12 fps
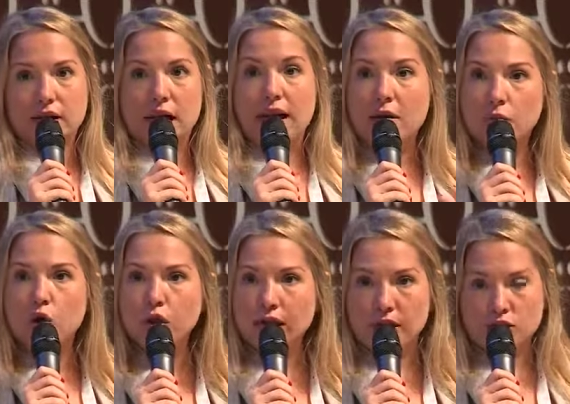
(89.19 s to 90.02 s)
And I'm
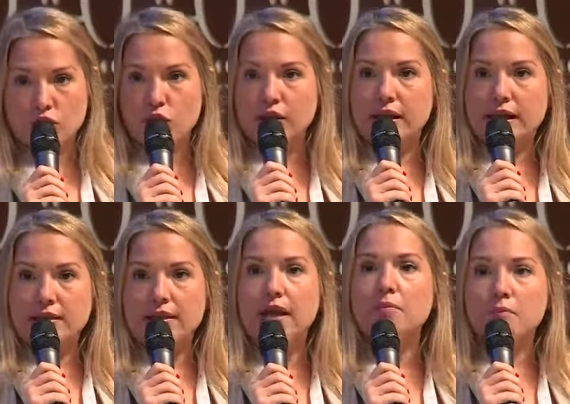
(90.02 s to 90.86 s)
looking at you, and I
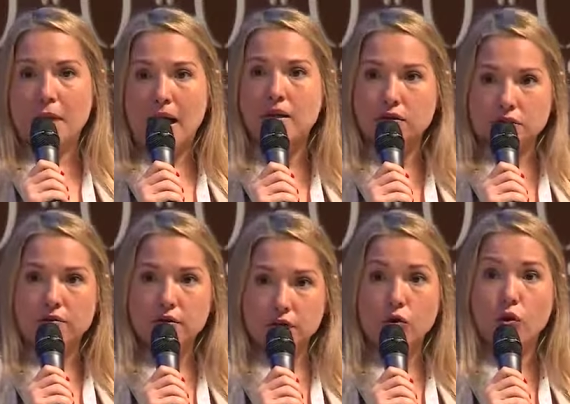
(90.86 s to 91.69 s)
say, Max,
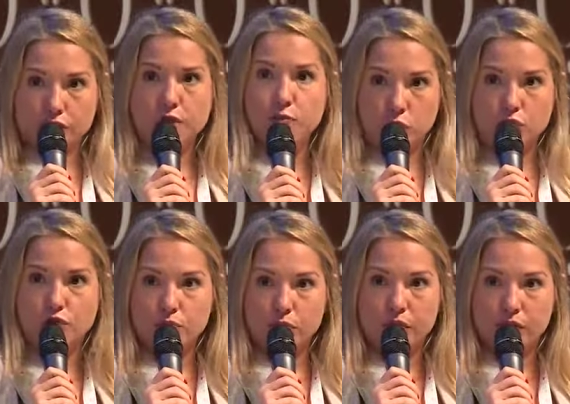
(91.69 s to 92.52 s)
you're
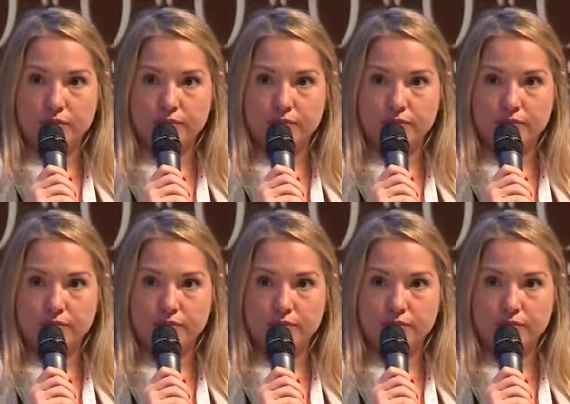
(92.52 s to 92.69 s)
responsible.